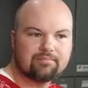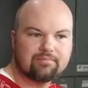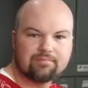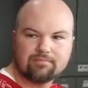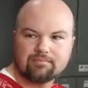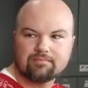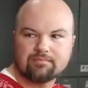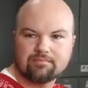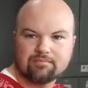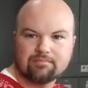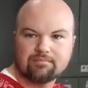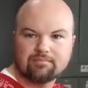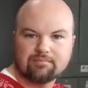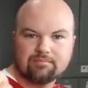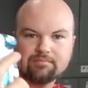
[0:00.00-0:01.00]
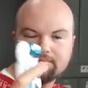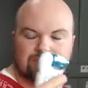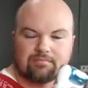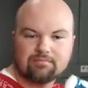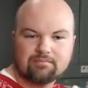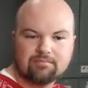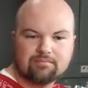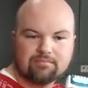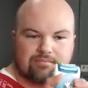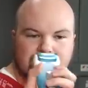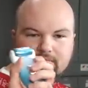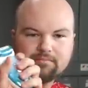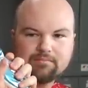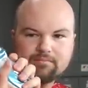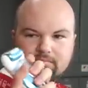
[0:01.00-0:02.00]

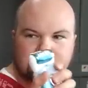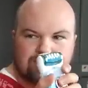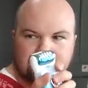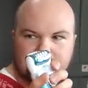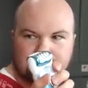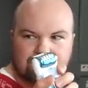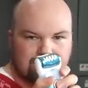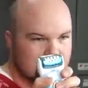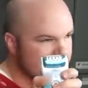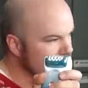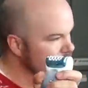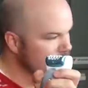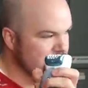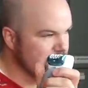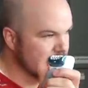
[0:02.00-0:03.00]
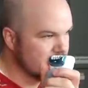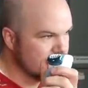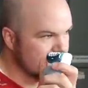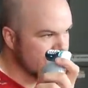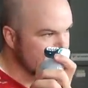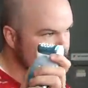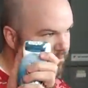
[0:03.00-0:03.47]
The person shown says nothing.